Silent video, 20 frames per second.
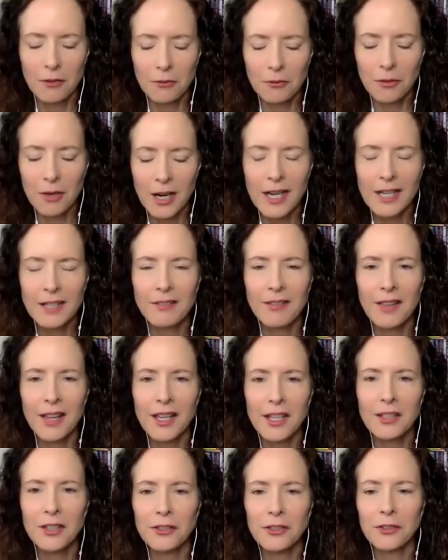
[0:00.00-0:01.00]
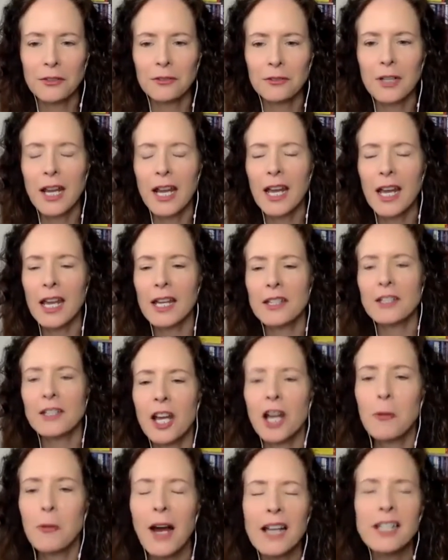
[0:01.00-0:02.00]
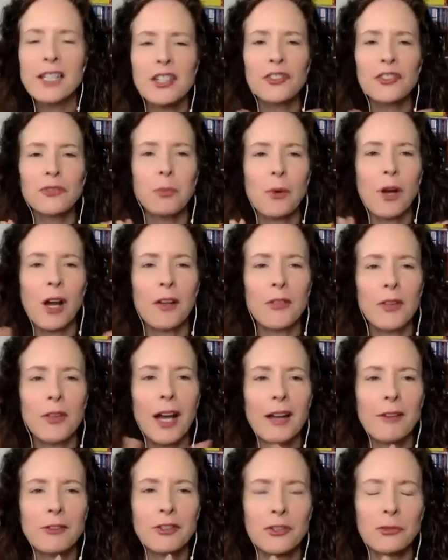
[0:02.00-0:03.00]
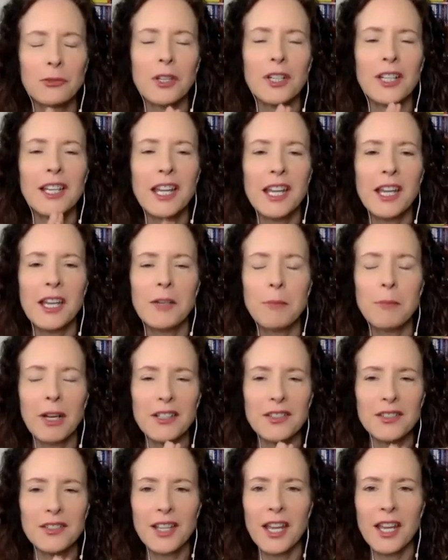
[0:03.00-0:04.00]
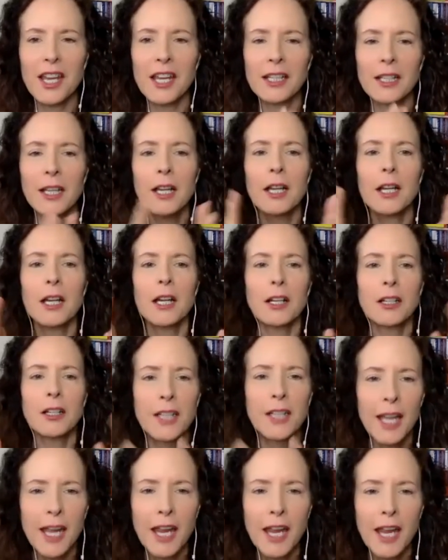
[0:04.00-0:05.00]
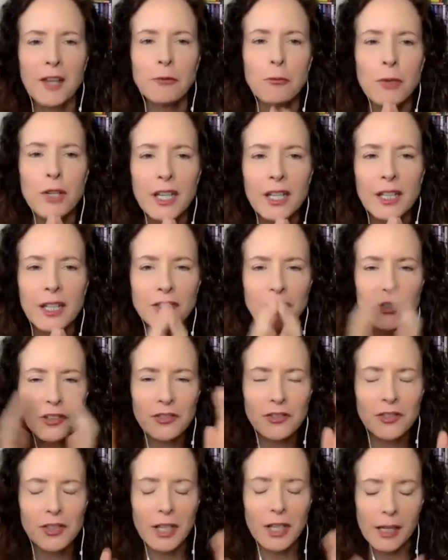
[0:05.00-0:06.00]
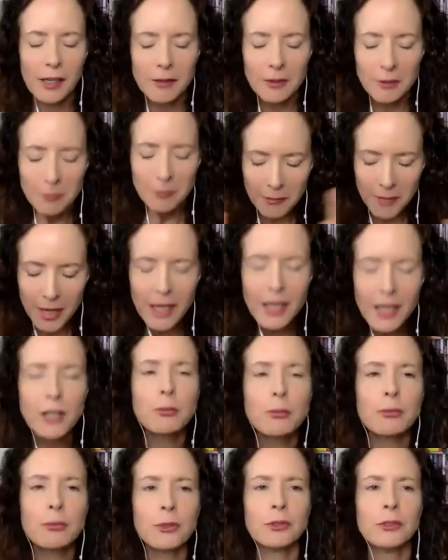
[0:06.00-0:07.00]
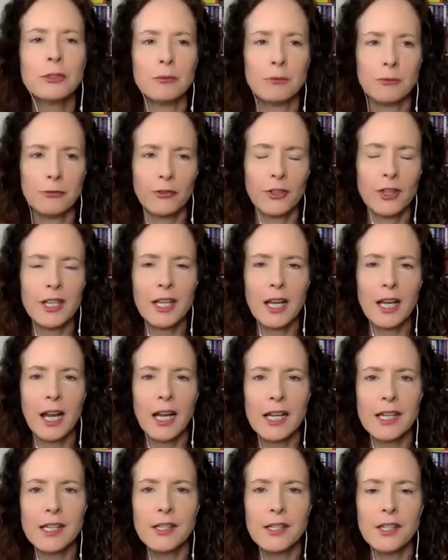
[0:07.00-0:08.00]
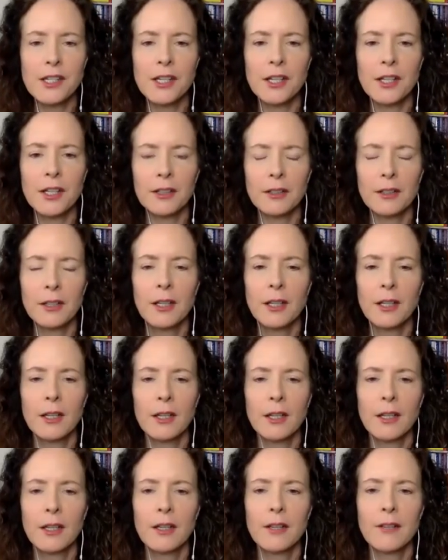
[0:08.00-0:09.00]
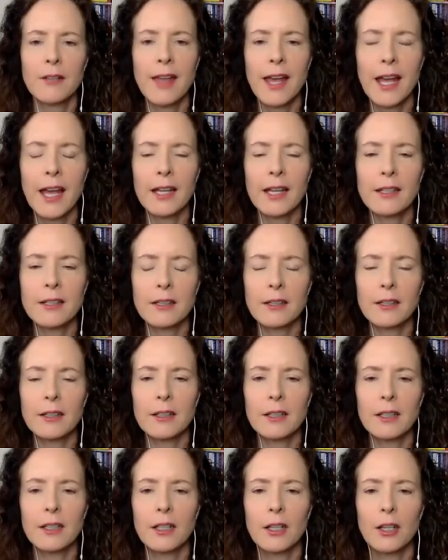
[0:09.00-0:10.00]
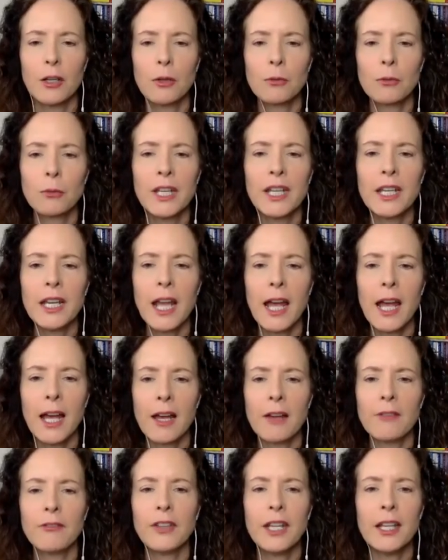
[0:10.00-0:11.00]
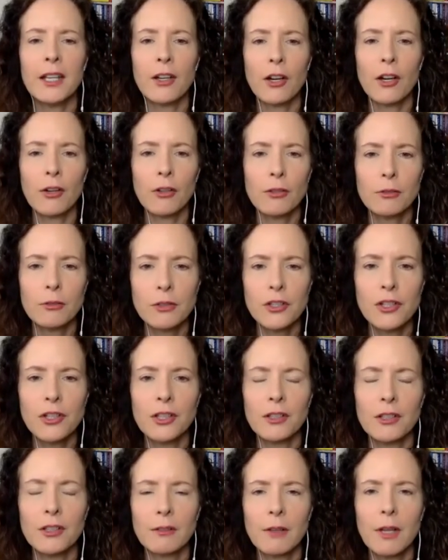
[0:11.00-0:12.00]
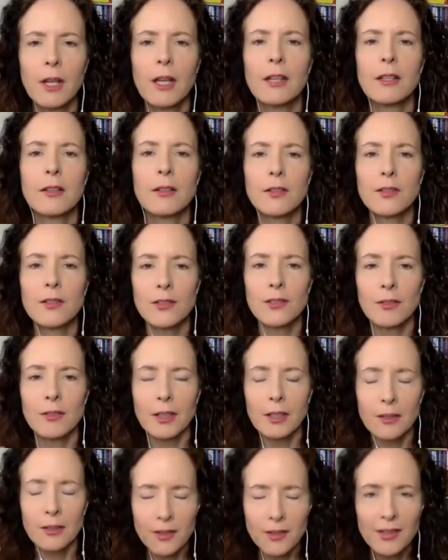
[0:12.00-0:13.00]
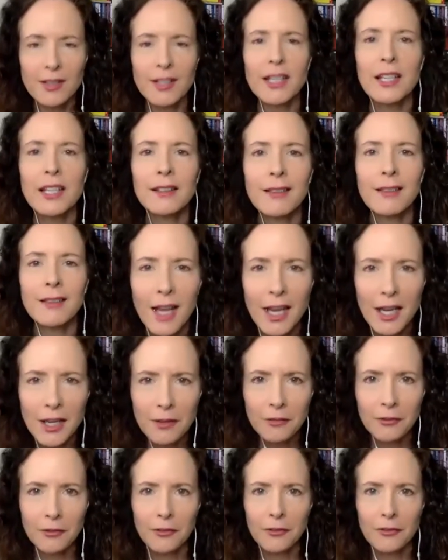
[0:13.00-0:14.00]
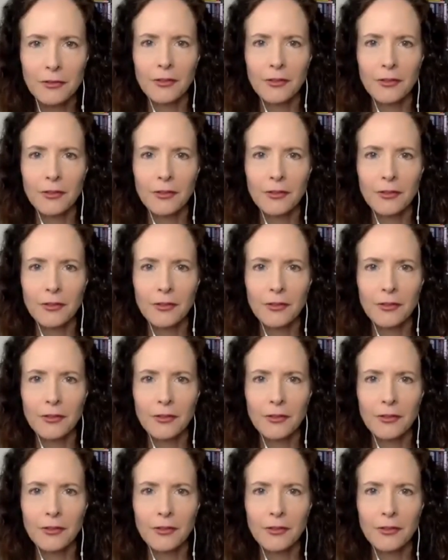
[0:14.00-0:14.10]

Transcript: Right, thank you. And I just want to end by saying, can we just make room for the idea that we have in our ocean sea life?